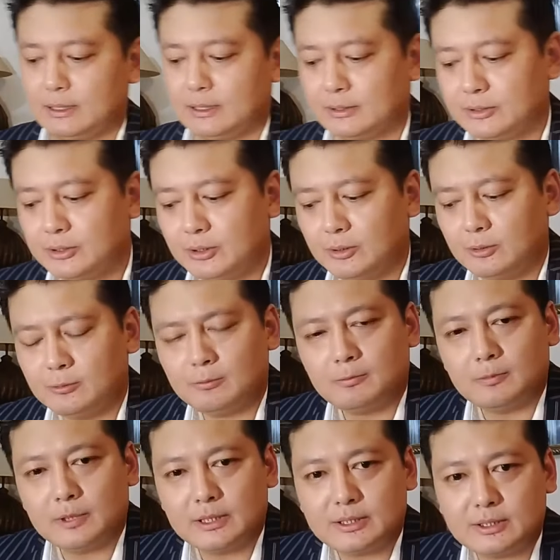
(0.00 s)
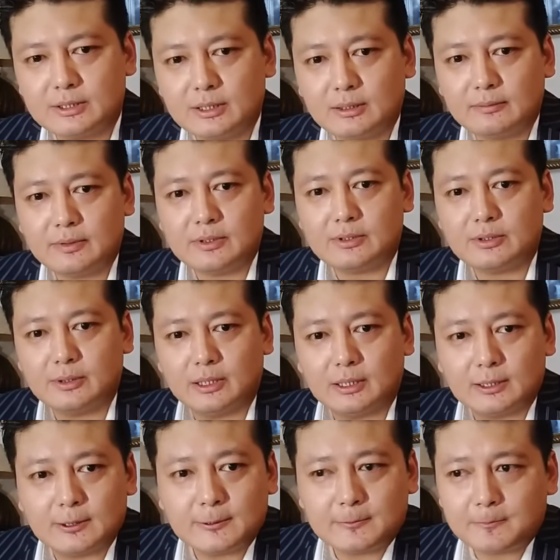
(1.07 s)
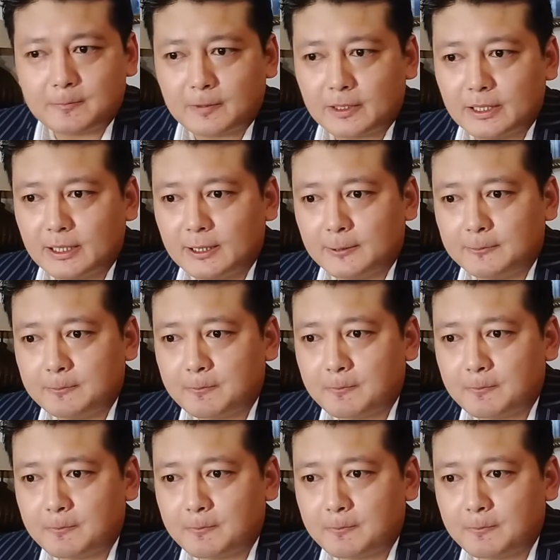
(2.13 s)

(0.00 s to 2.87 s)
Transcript: so let's delve into it. Okay,